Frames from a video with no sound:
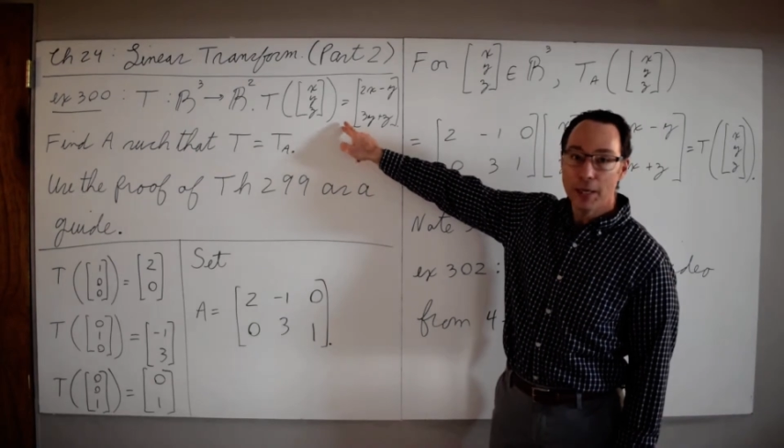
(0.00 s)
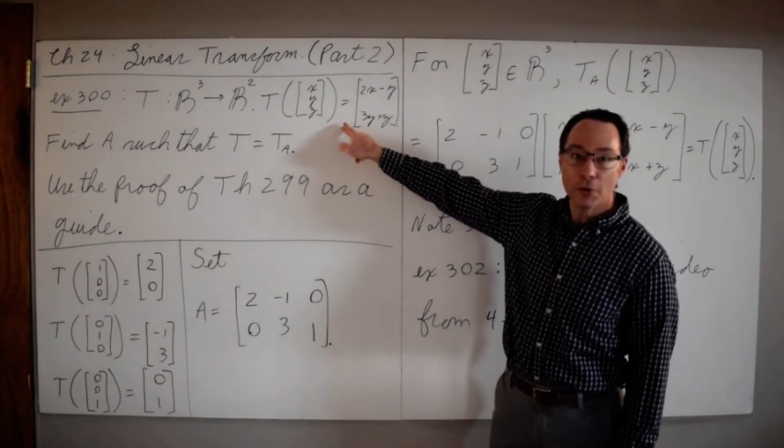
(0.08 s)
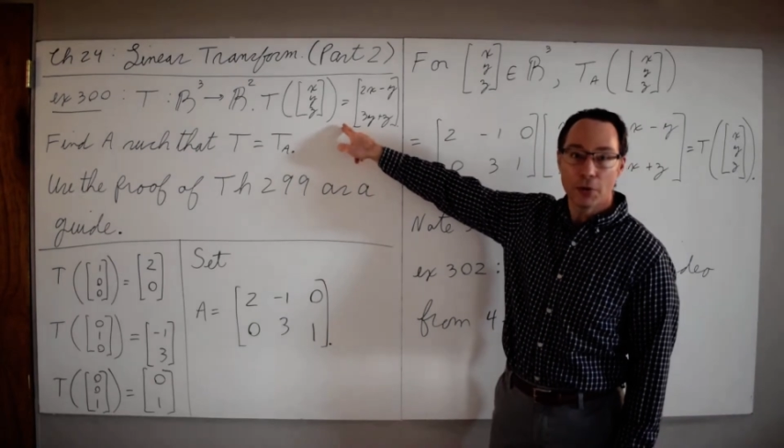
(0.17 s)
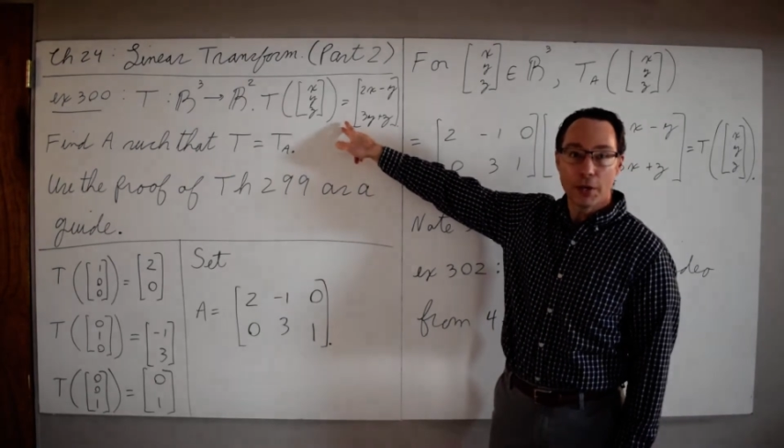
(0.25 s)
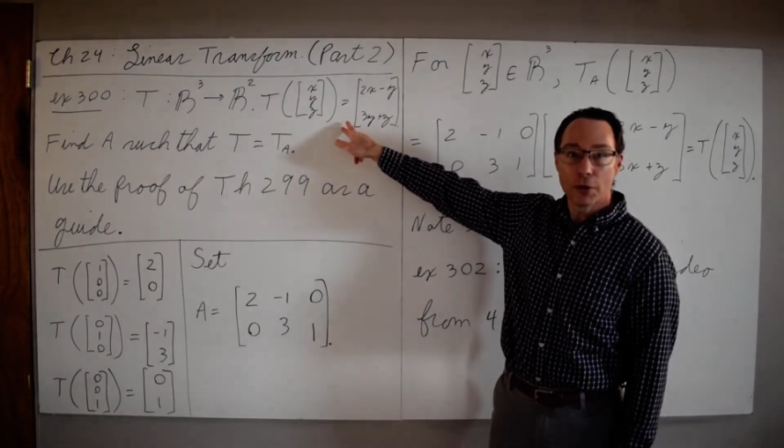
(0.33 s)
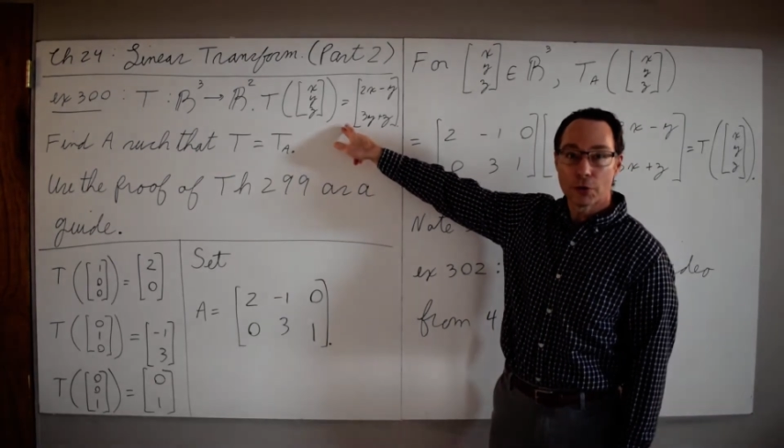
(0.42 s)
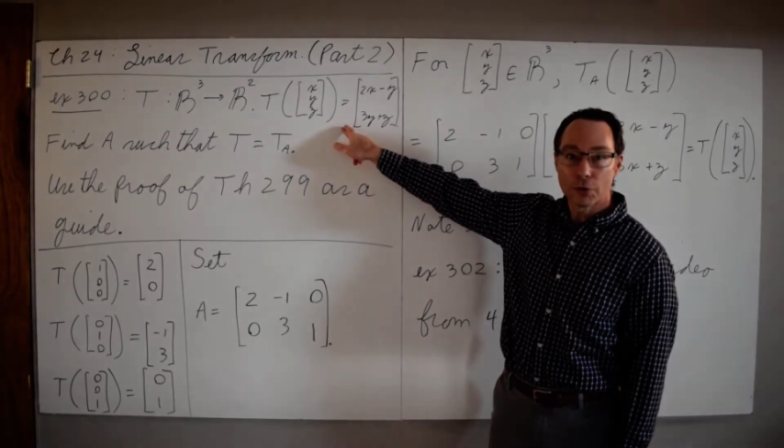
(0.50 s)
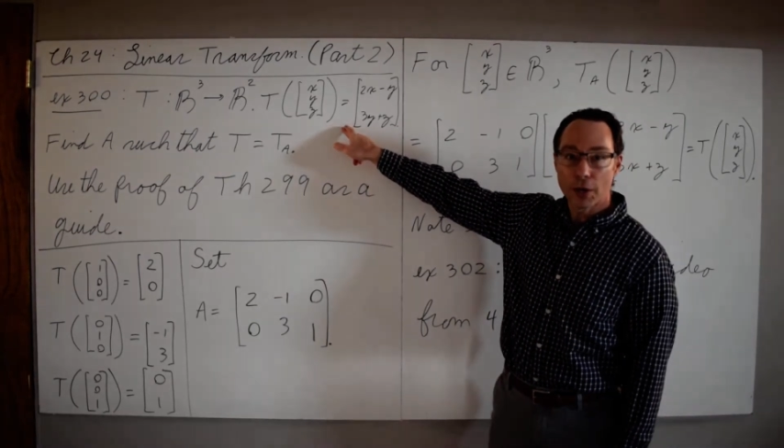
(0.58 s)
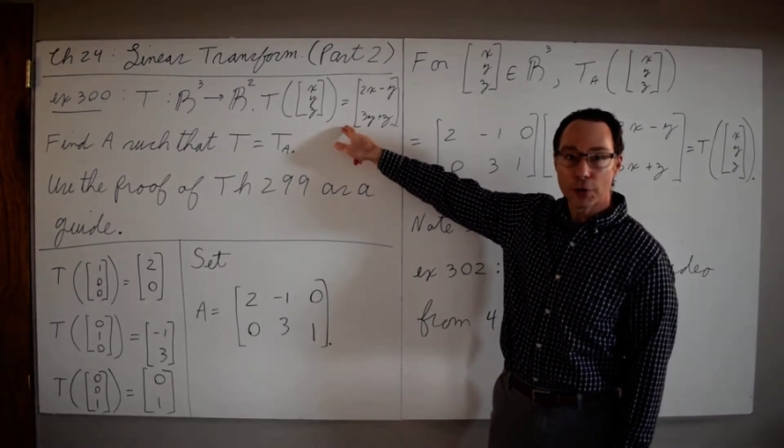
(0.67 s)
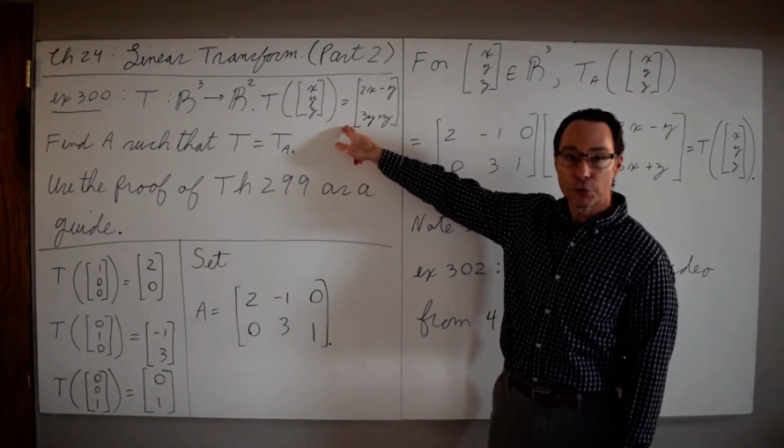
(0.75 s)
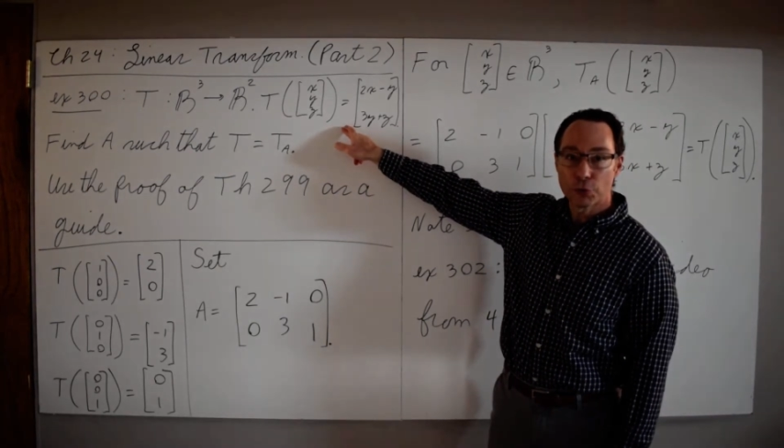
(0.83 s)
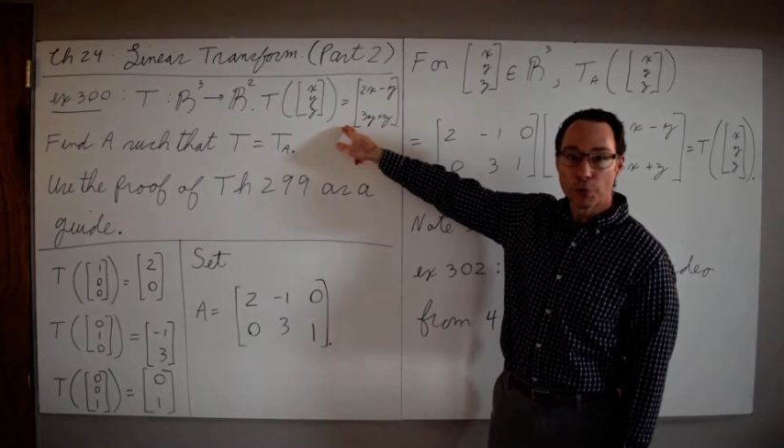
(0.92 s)
linear
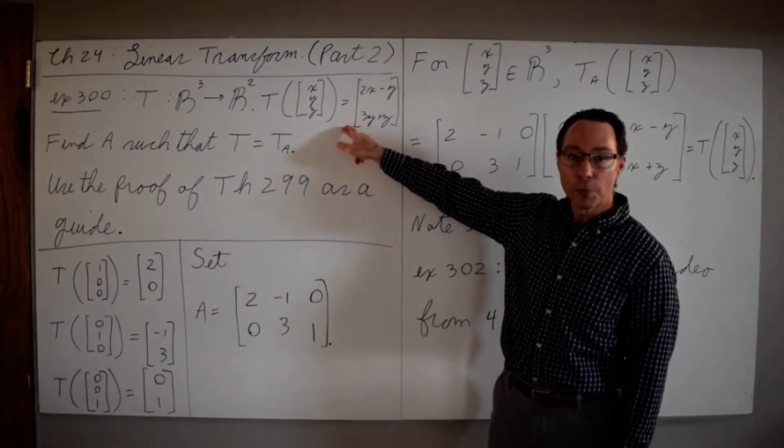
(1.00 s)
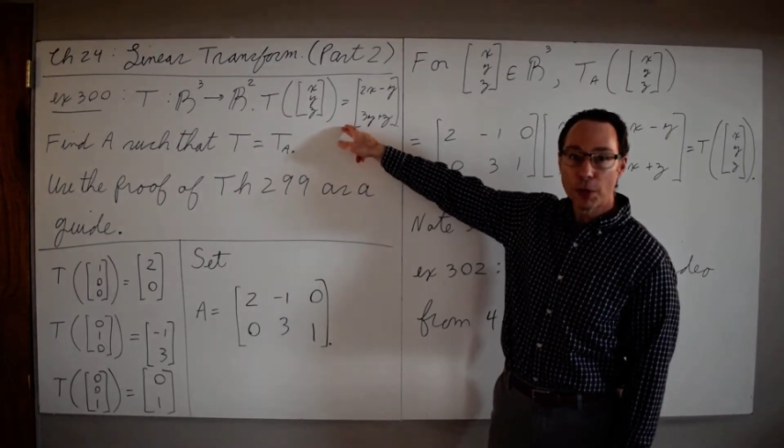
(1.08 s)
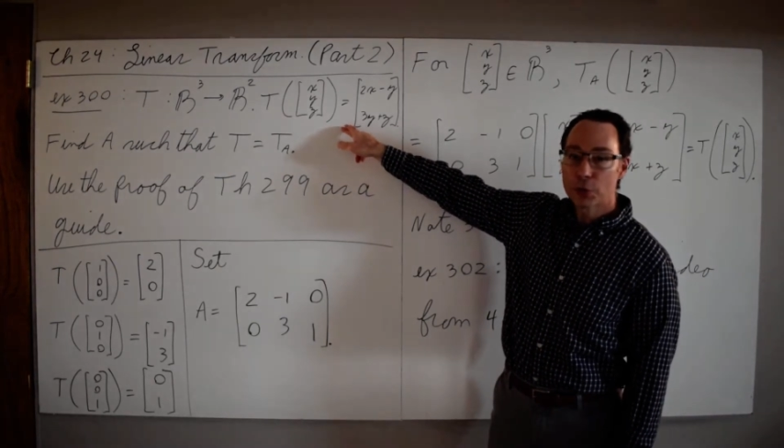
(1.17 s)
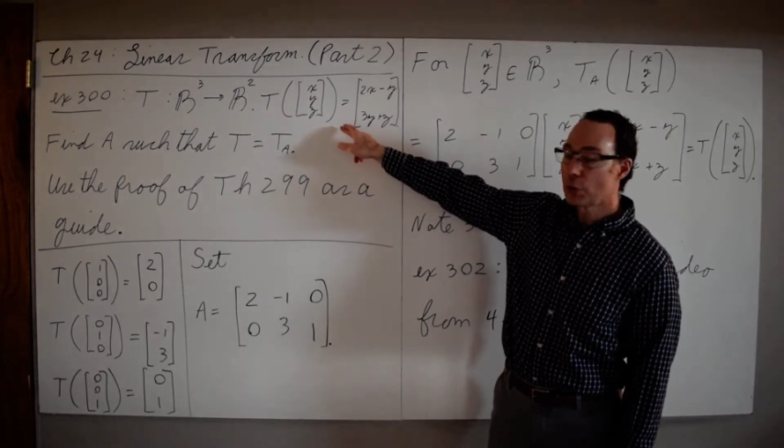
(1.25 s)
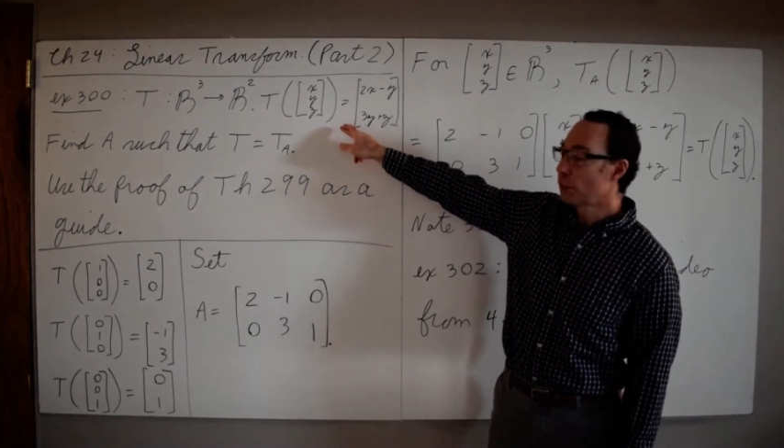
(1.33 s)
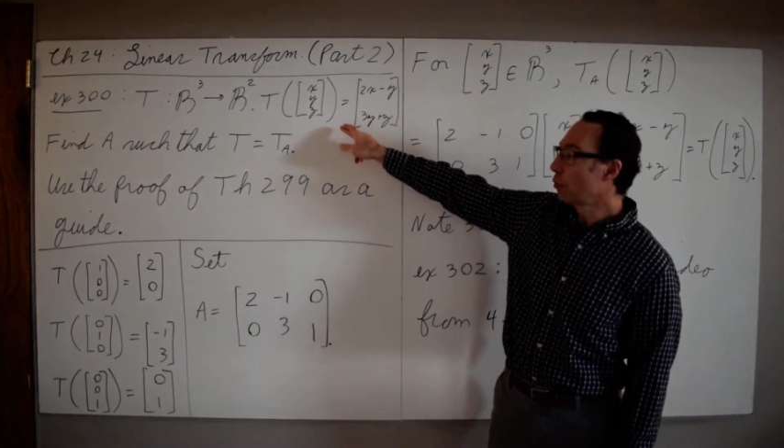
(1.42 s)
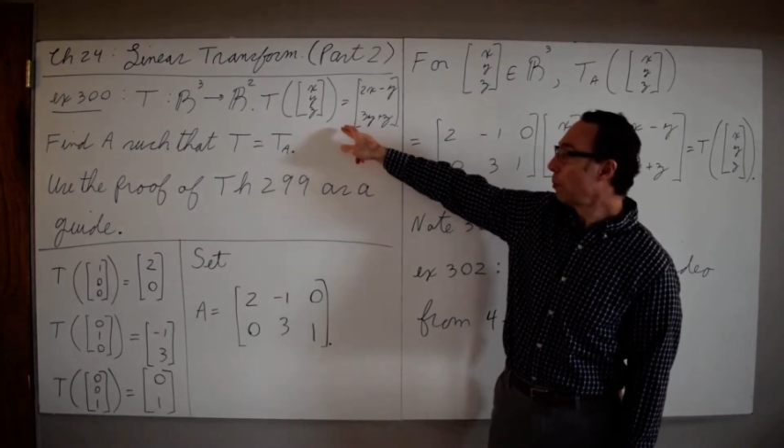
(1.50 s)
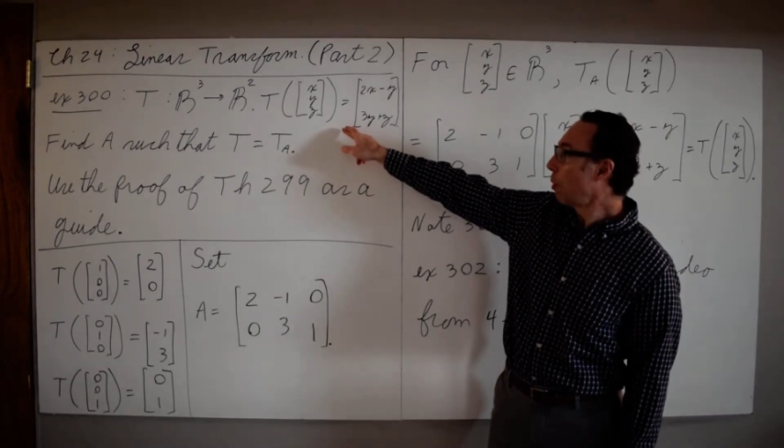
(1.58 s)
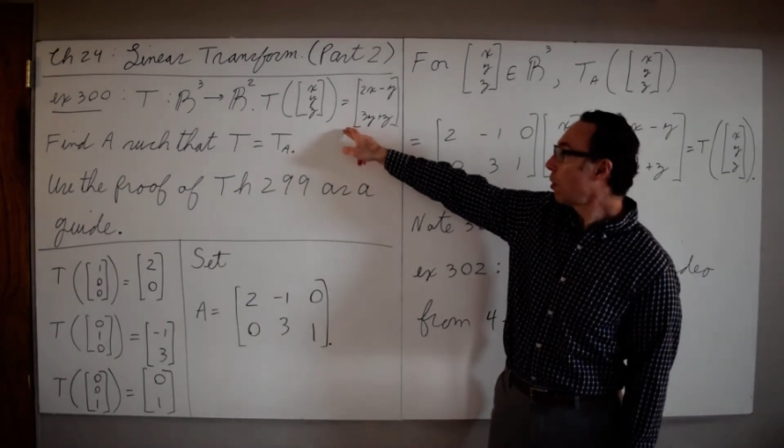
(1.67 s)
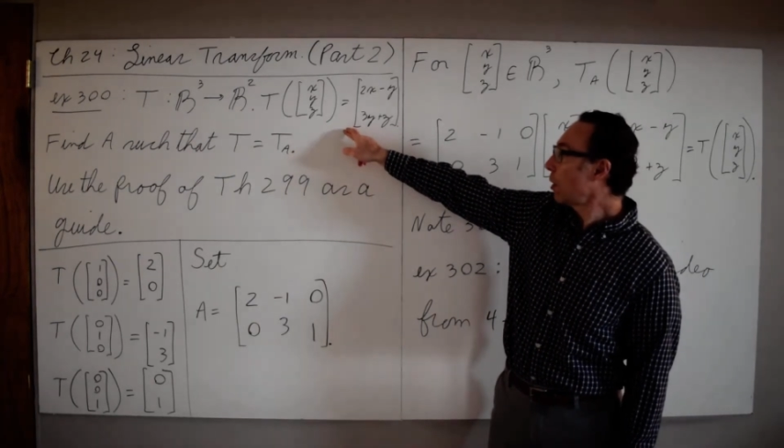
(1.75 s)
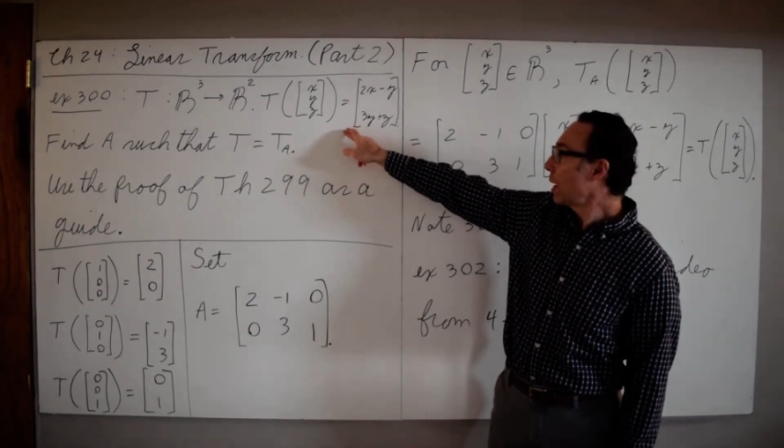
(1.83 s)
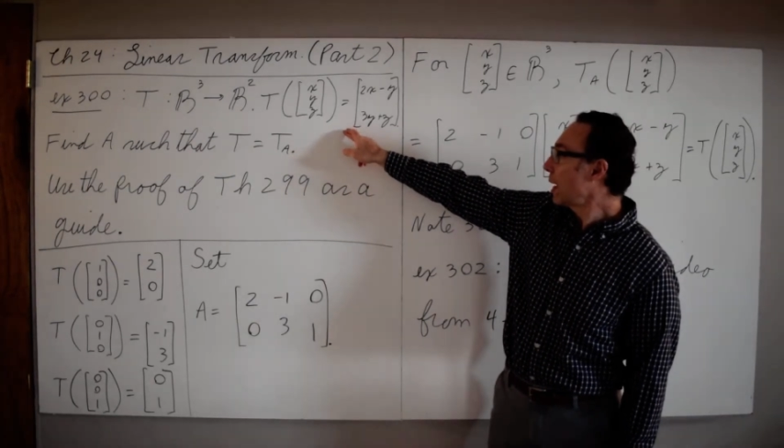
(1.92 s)
transformation from
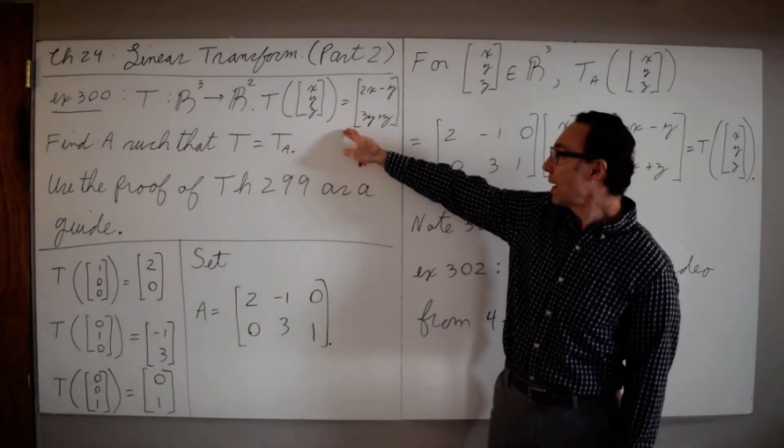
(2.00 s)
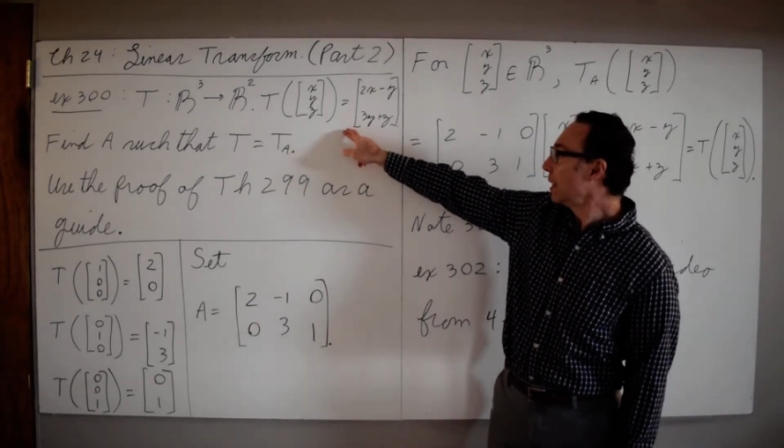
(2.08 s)
Rn